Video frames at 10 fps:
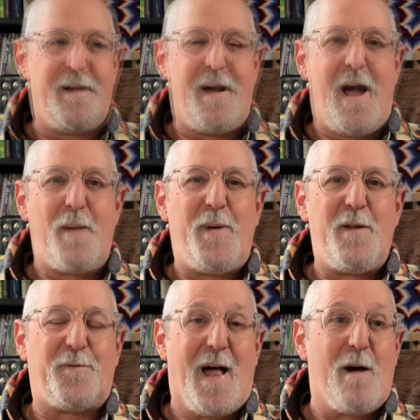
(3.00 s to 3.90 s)
I
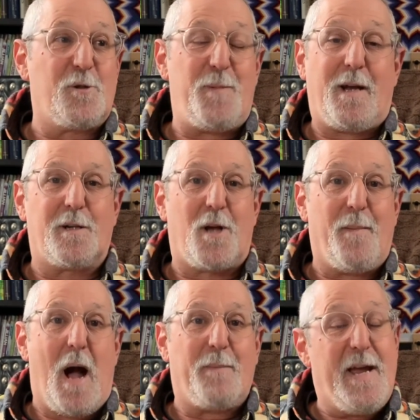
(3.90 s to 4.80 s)
paint flowers because
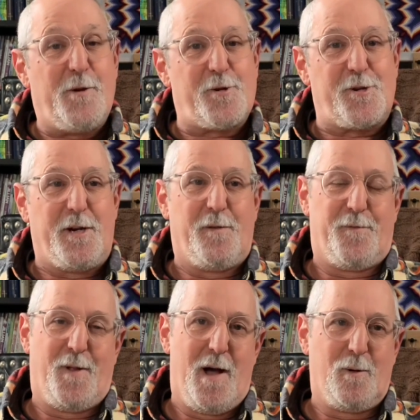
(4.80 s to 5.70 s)
I'm interested in
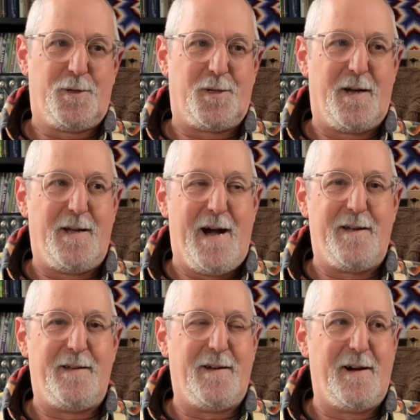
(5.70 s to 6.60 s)
flowers.
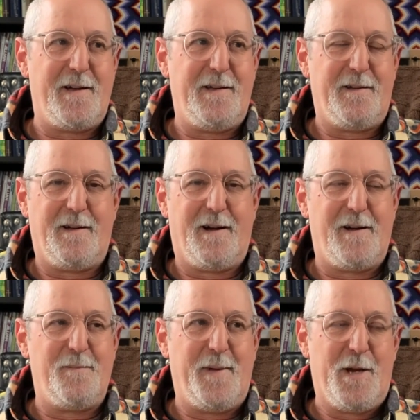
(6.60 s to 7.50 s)
I'm
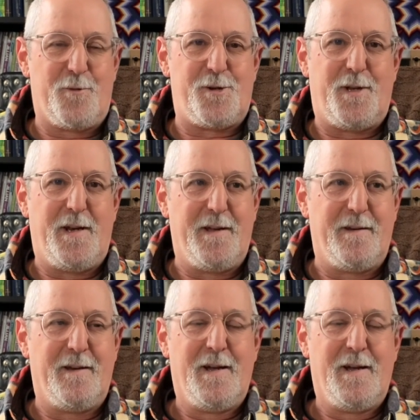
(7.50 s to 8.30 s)
interested in